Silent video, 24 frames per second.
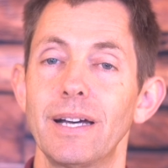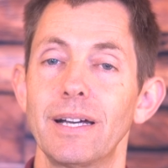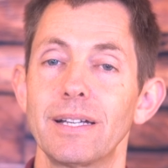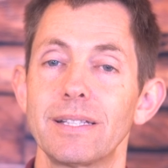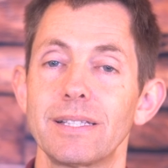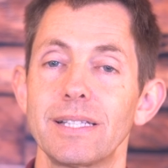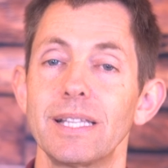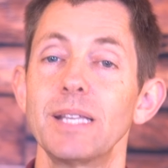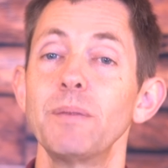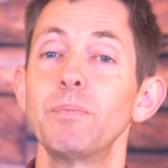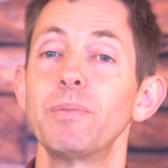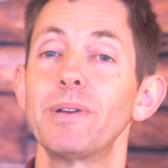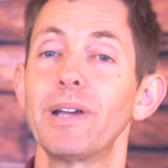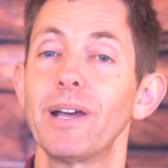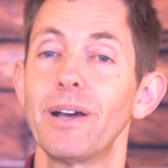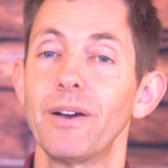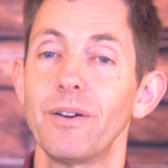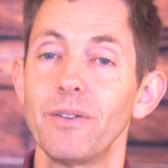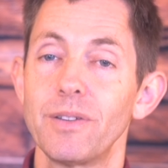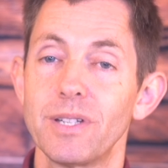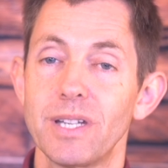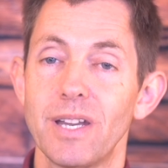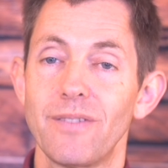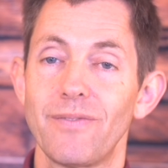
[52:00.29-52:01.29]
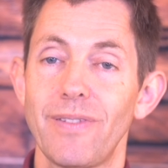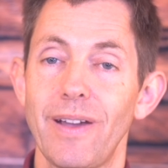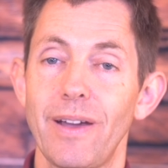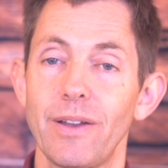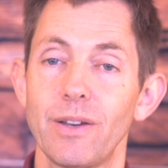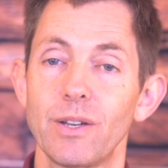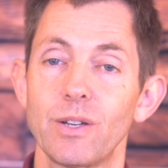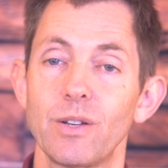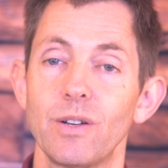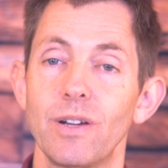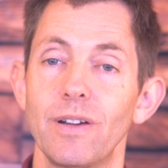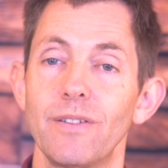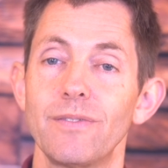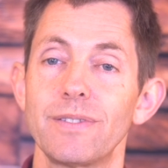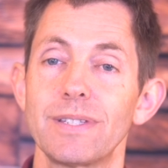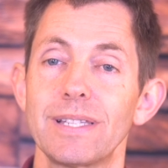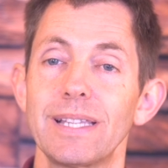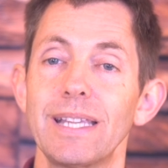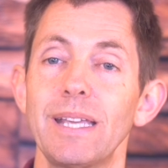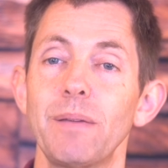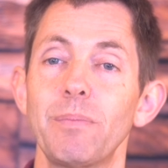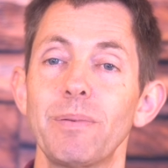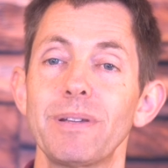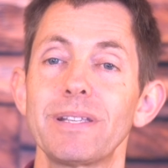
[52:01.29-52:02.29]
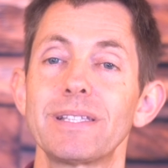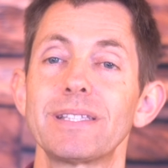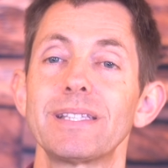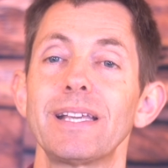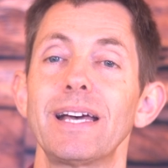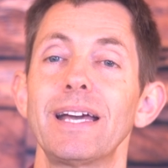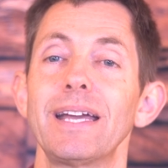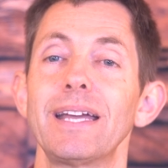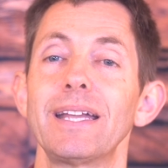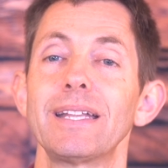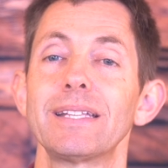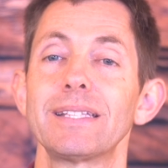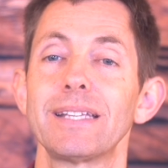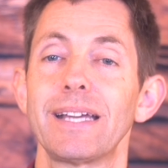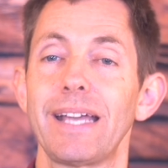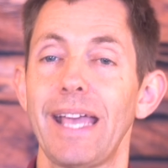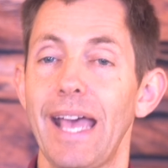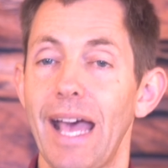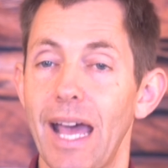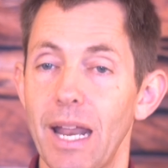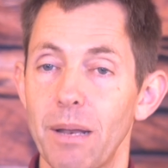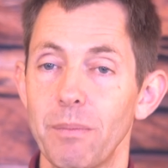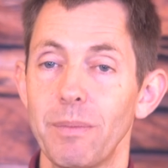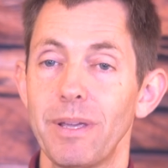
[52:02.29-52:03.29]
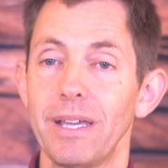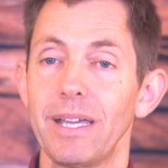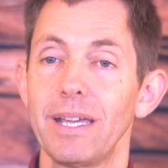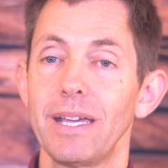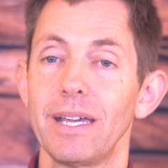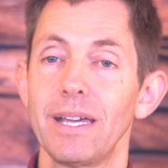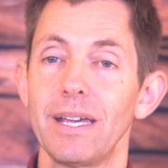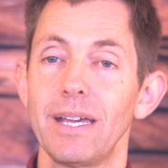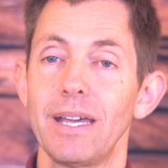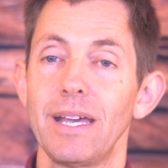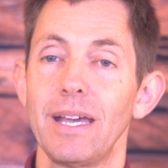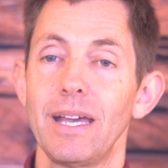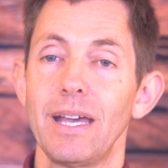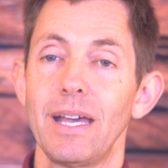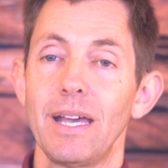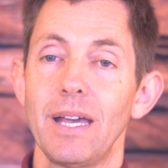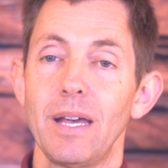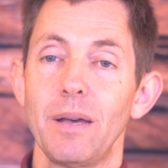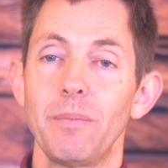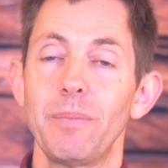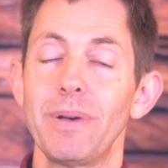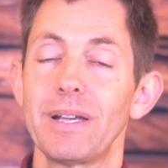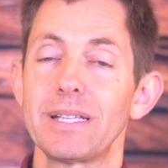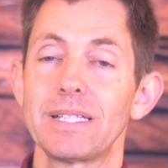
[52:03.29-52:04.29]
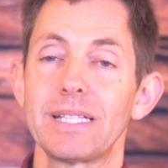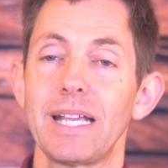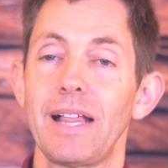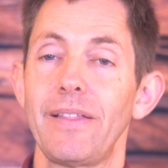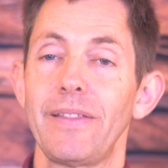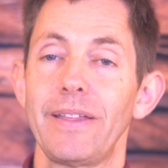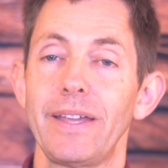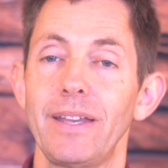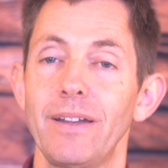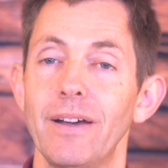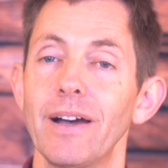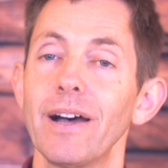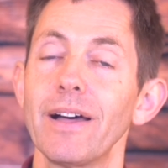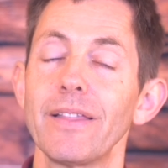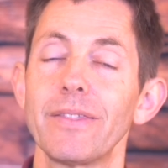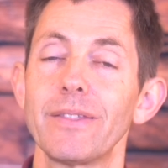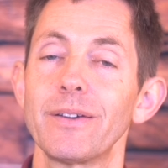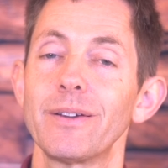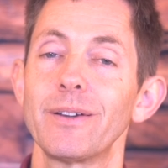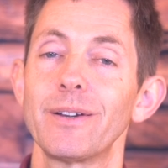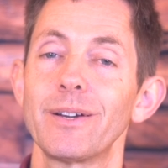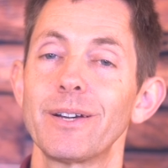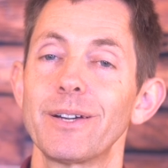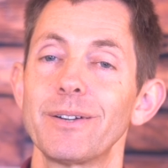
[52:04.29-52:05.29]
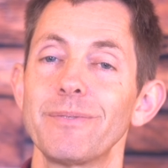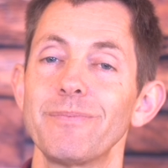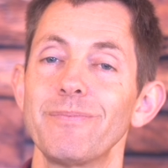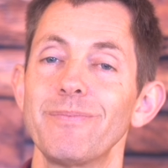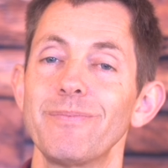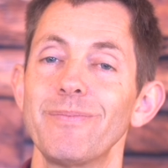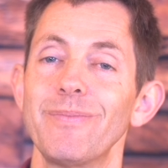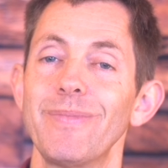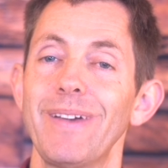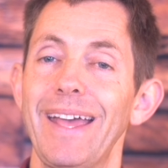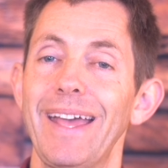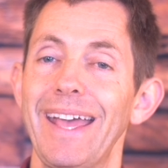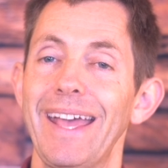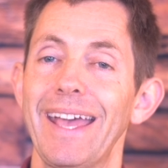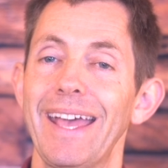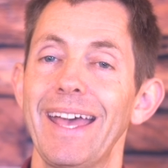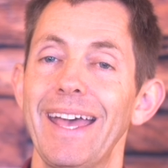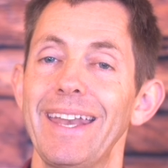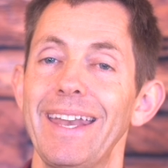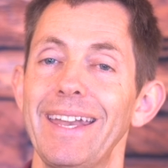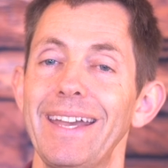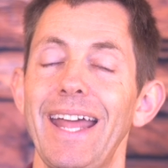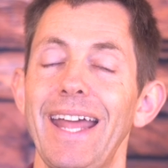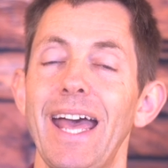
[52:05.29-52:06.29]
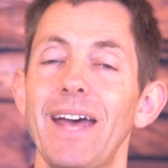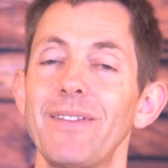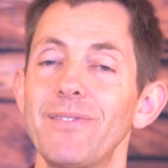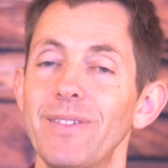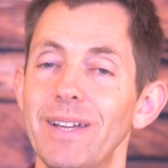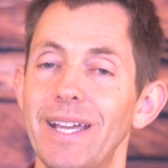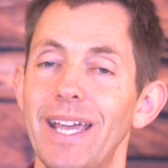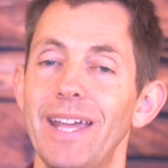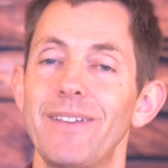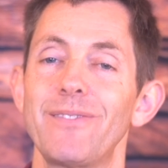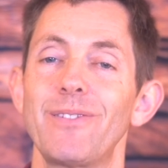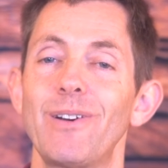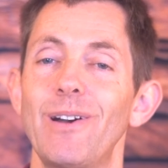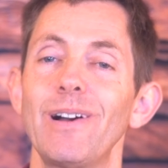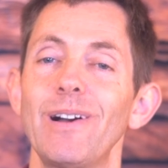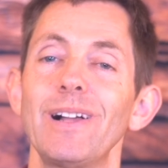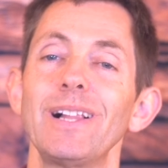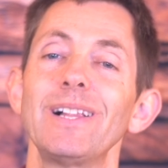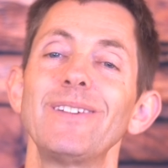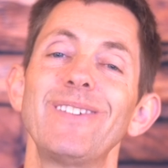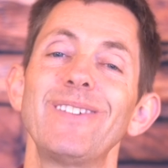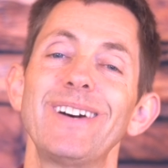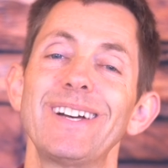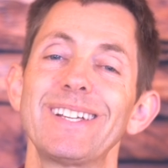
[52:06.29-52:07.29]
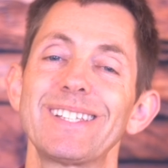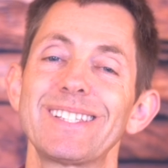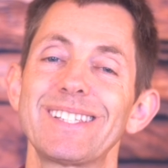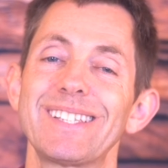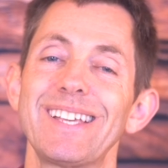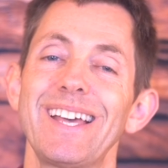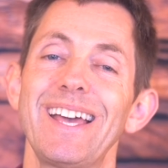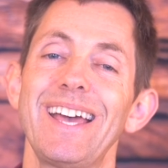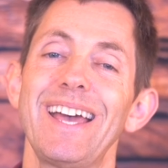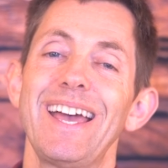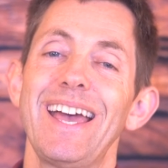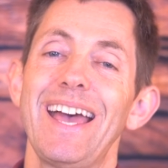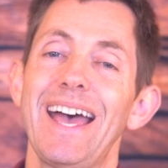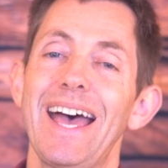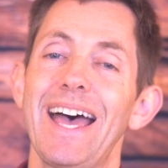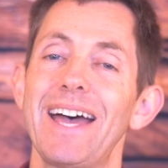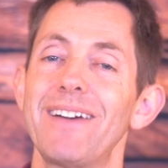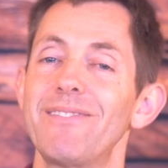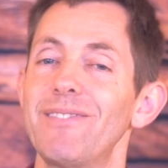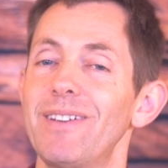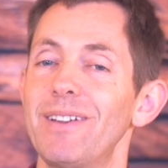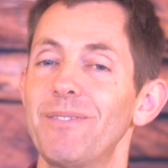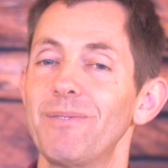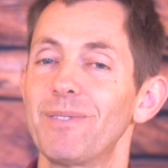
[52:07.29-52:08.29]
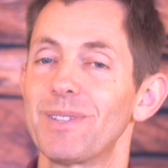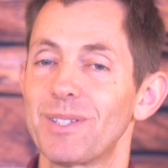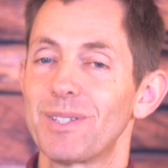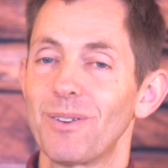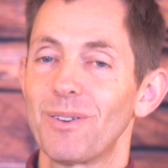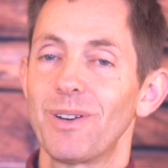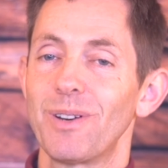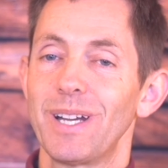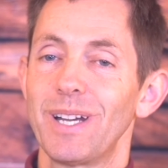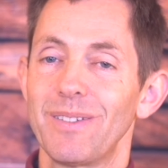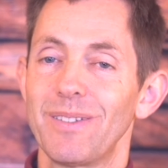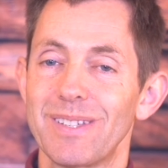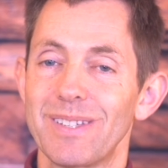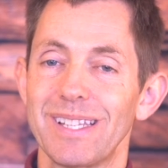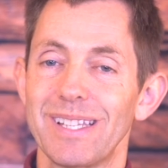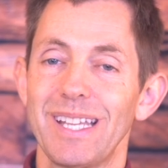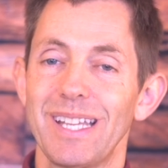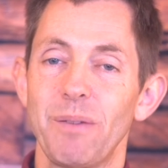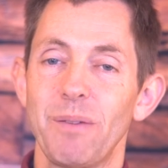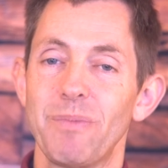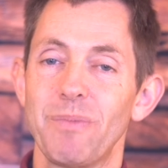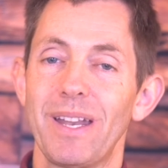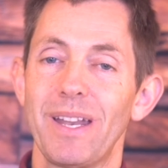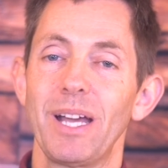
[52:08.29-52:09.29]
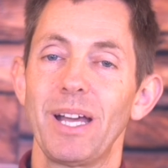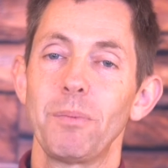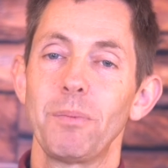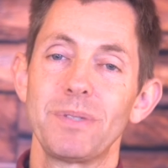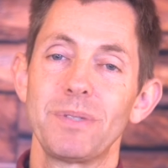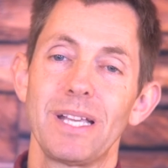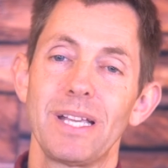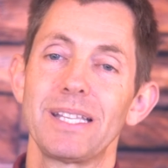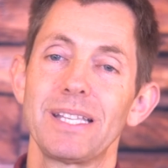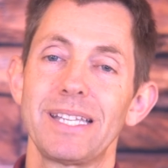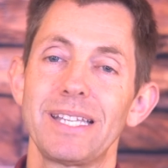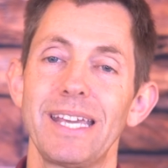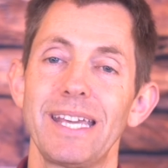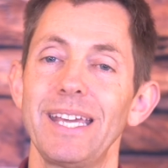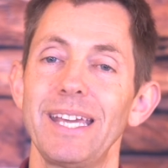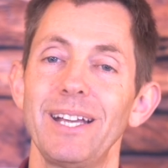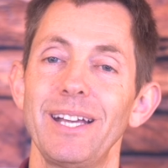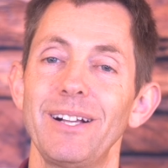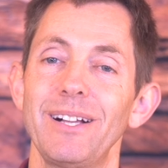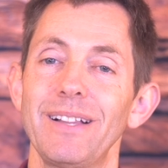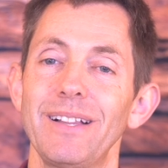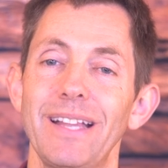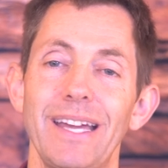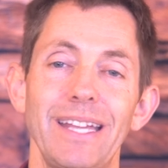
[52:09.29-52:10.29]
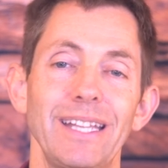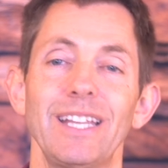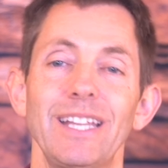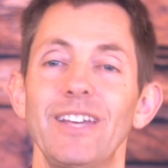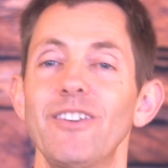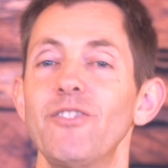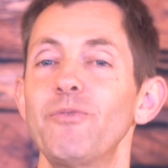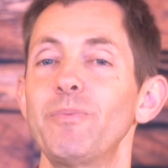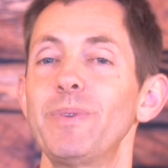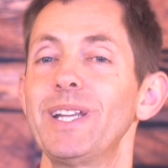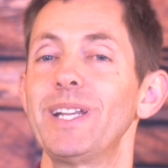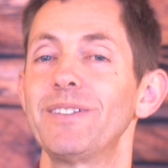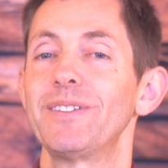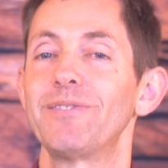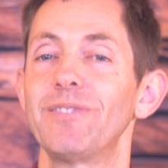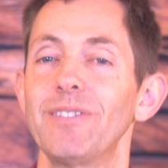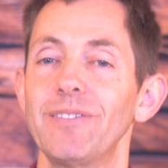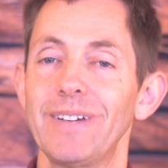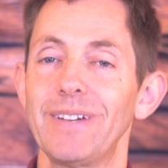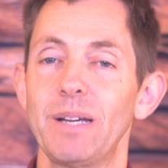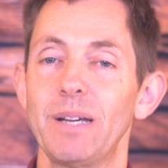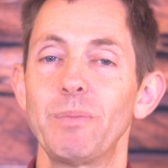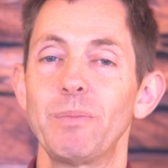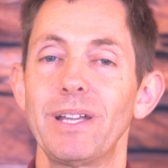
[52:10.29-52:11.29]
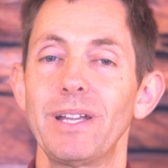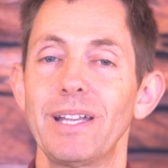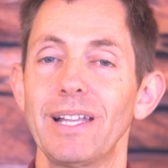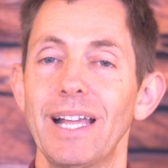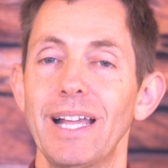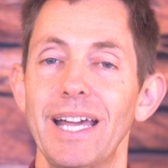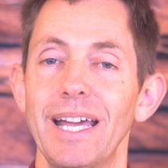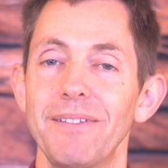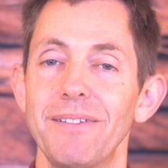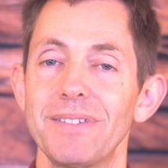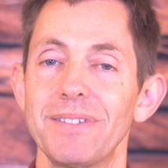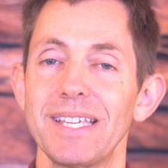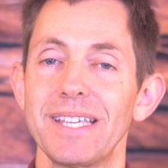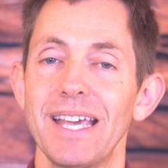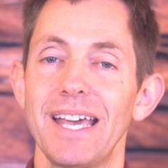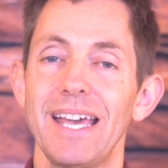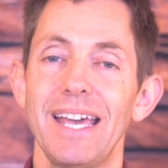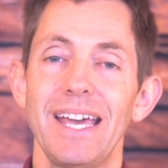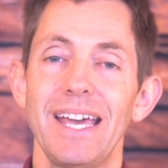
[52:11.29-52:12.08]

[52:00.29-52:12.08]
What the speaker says: sleep coach and founder of Sleep Science Academy, a best-selling author, and an advocate for all of us having restorative sleep that helps us to heal and live beautiful, vibrant lives.